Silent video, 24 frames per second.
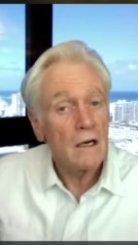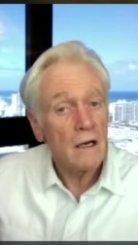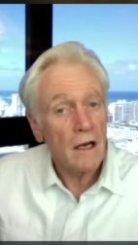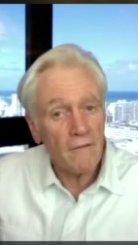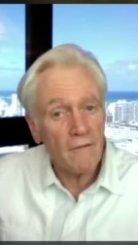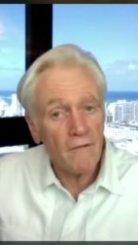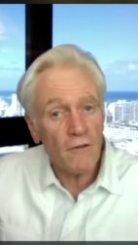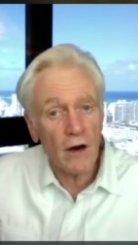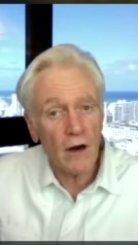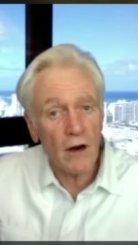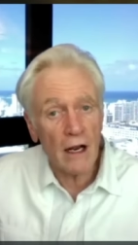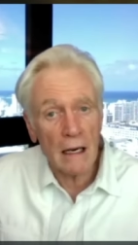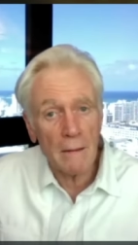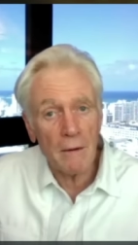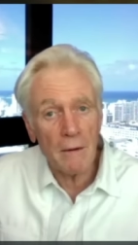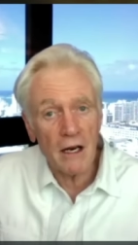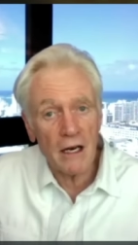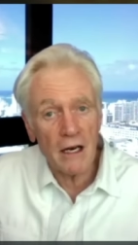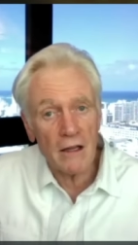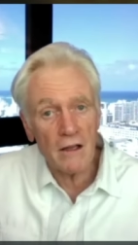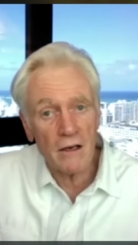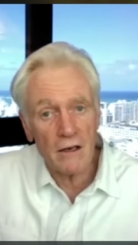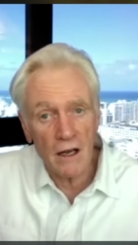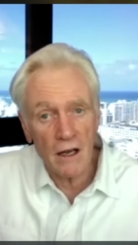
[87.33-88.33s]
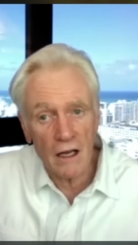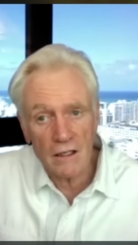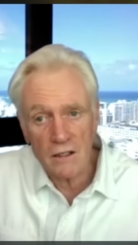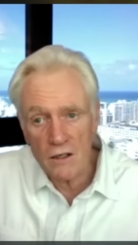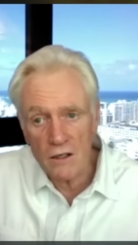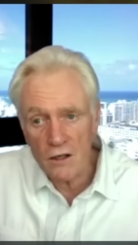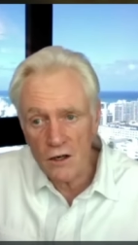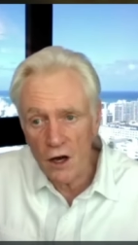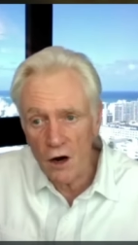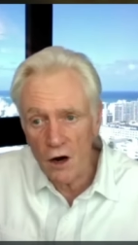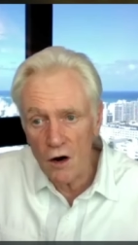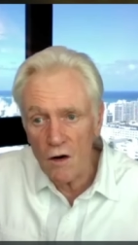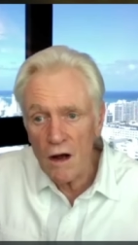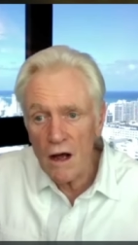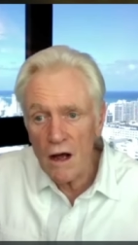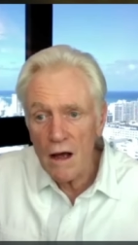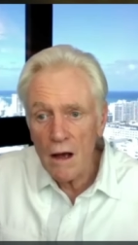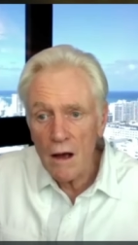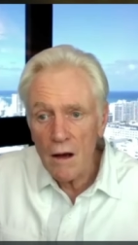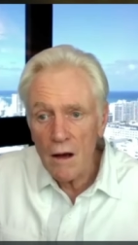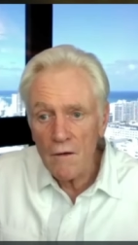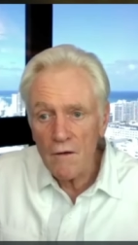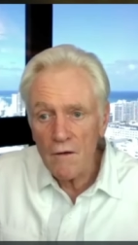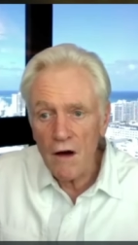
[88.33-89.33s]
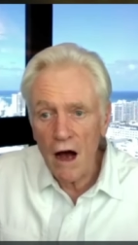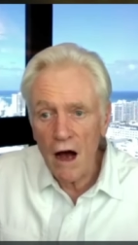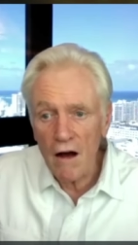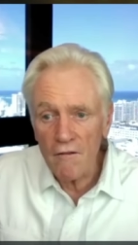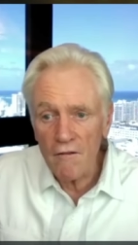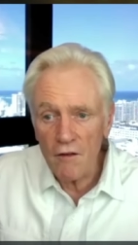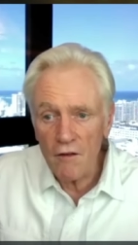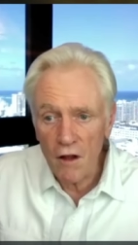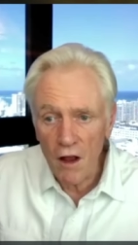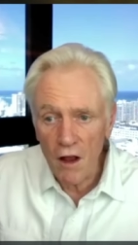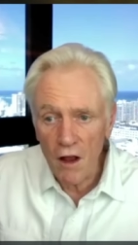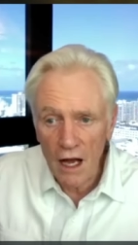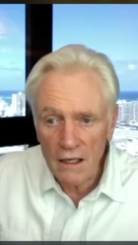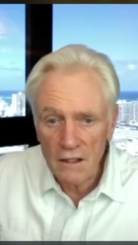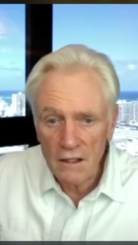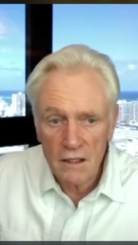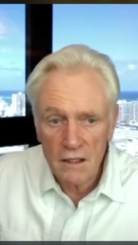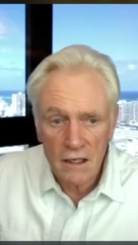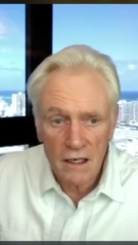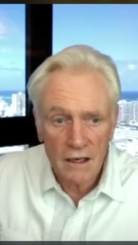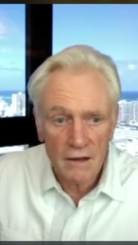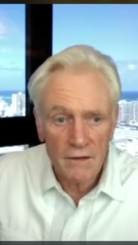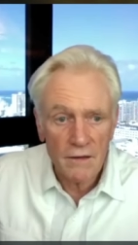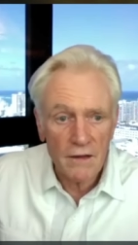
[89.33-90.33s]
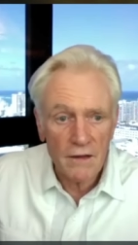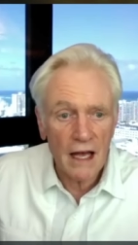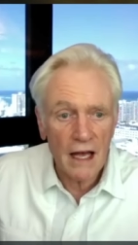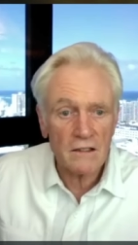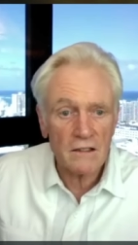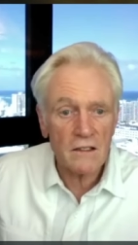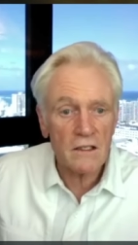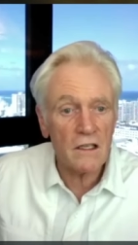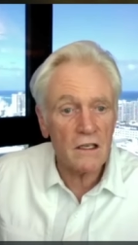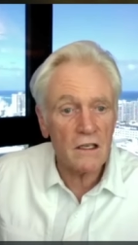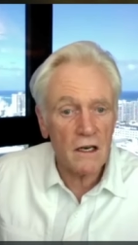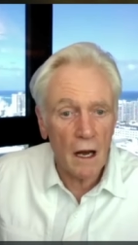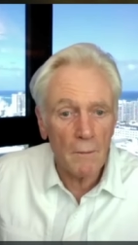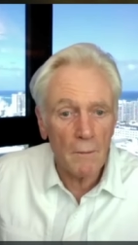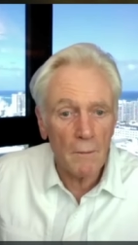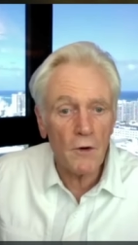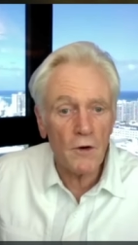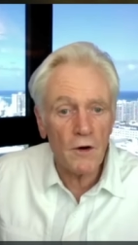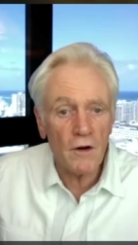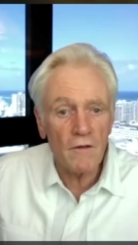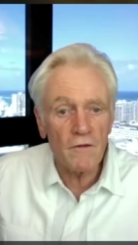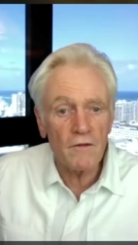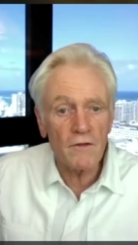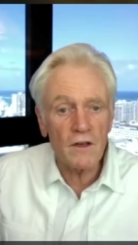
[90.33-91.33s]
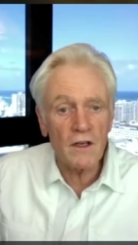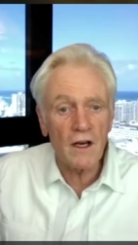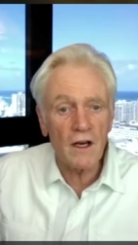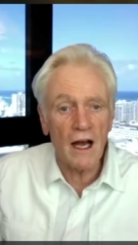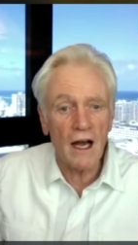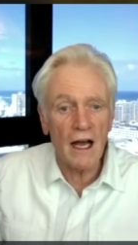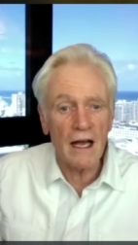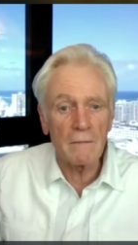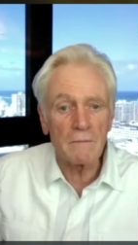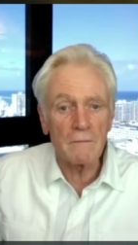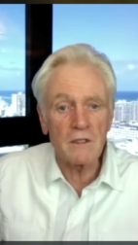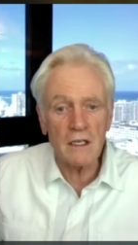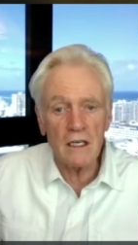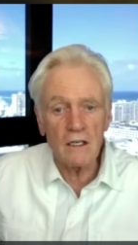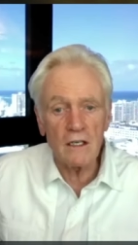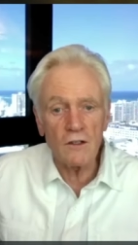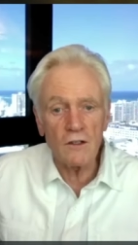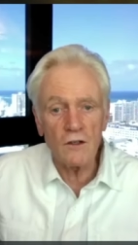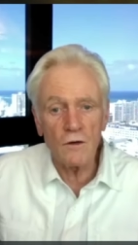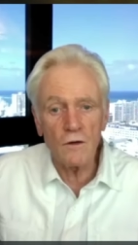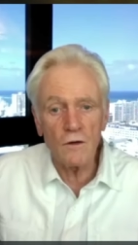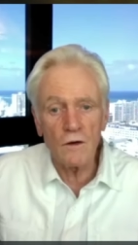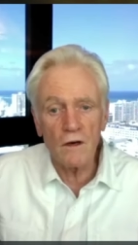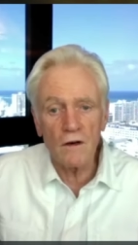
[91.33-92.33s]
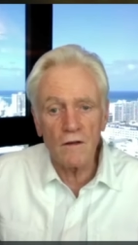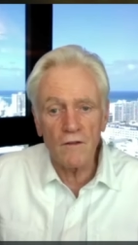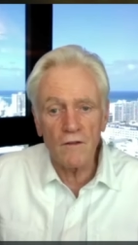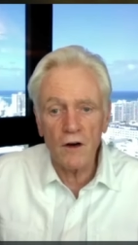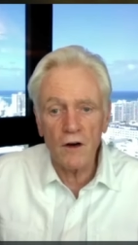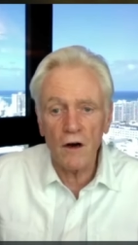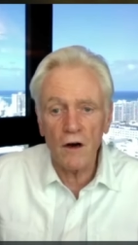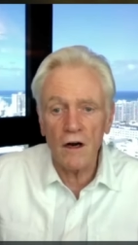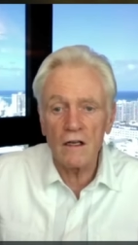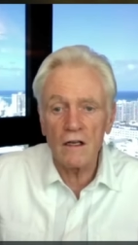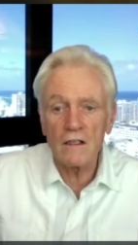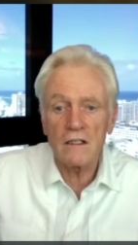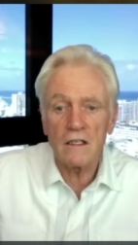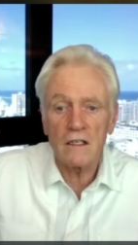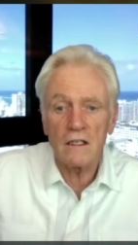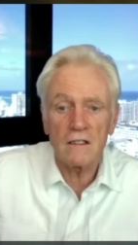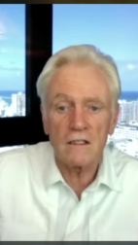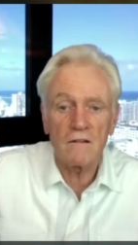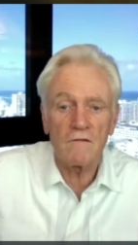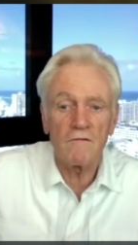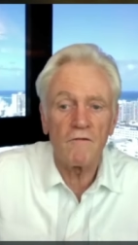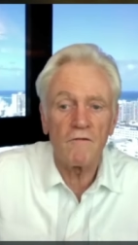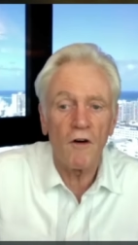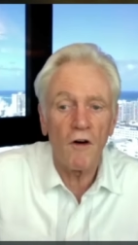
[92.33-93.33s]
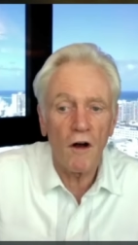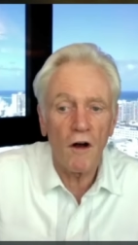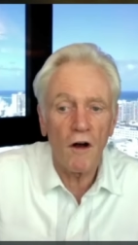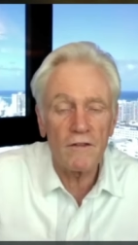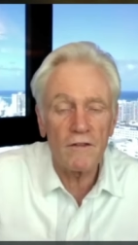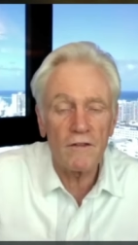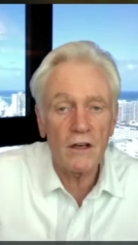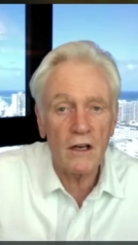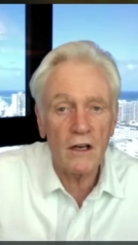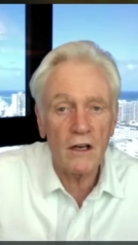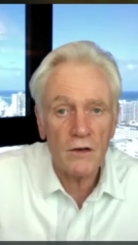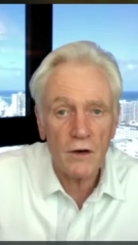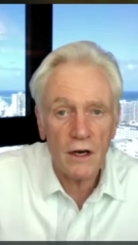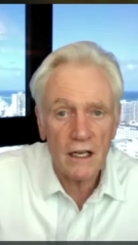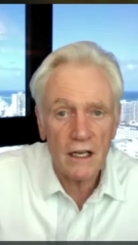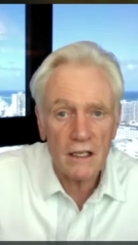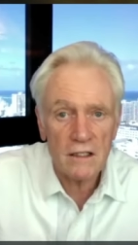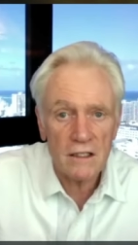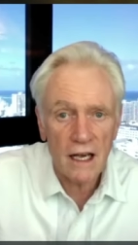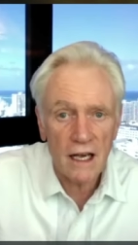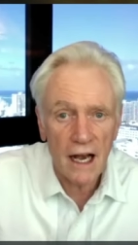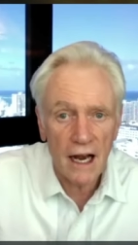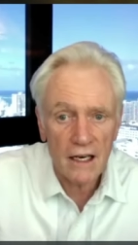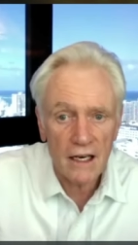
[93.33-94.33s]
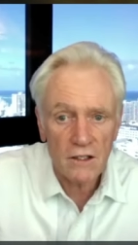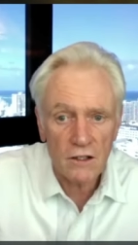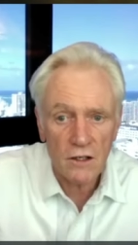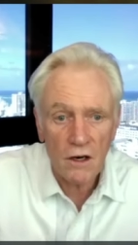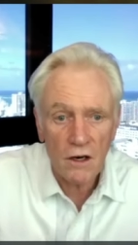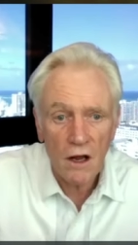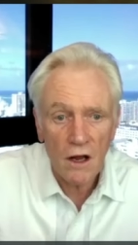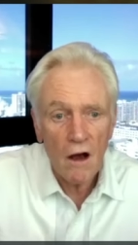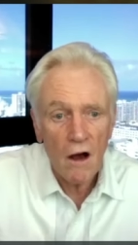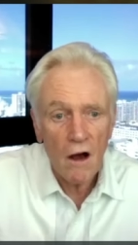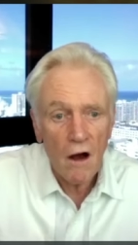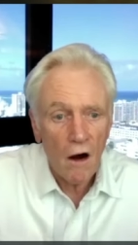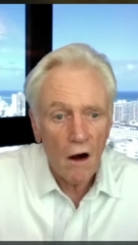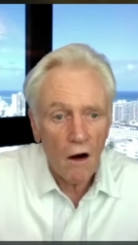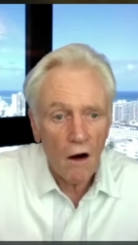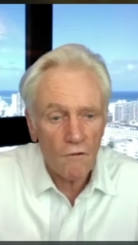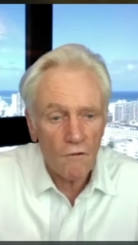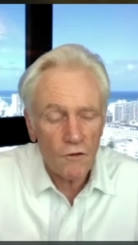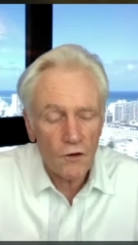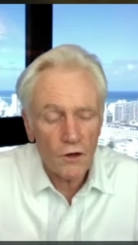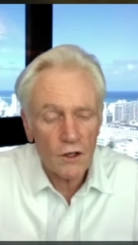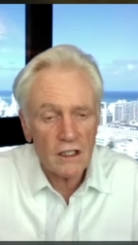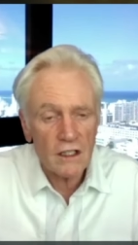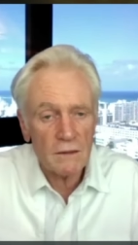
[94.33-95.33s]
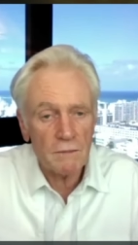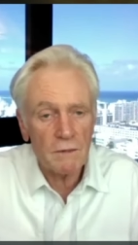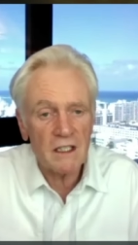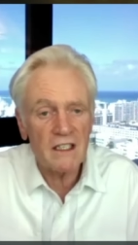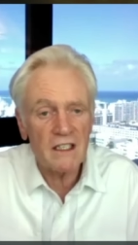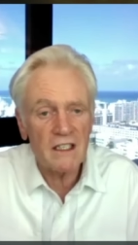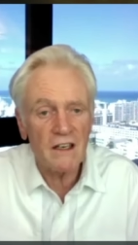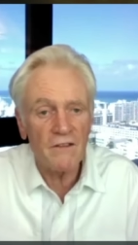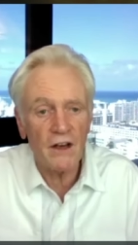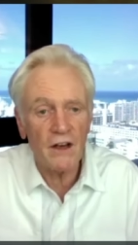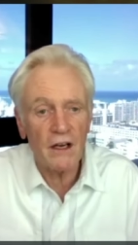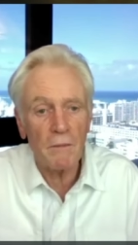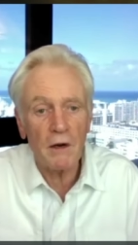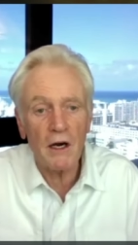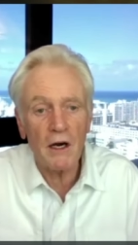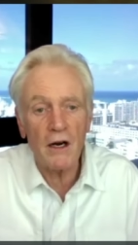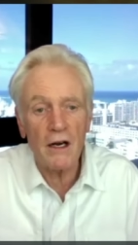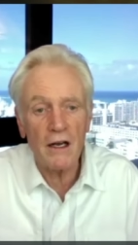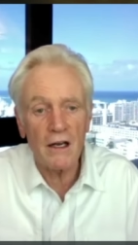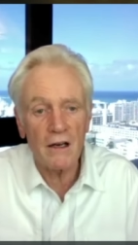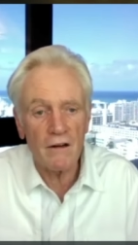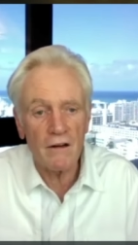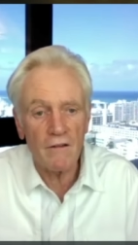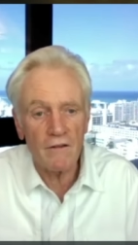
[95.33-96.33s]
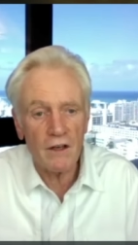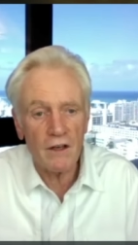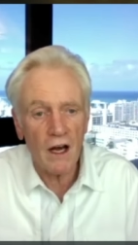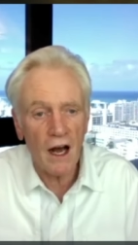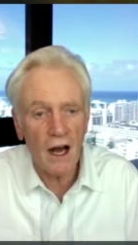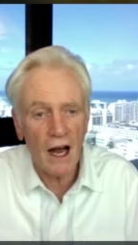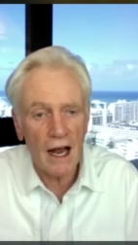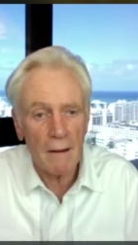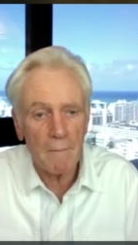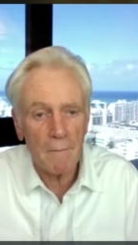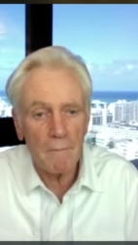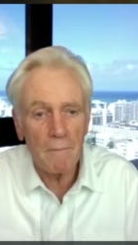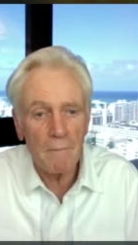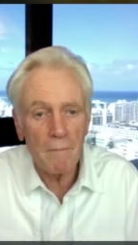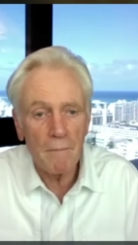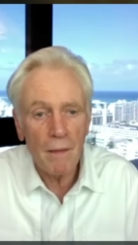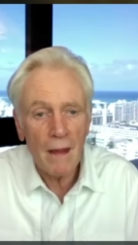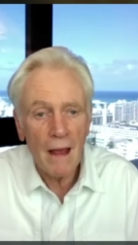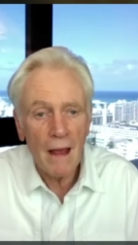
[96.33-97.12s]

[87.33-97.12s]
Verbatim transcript: And for anybody that doesn't know uh, velocity, that's the number of times each unit of currency is involved in a transaction over a specific period of time.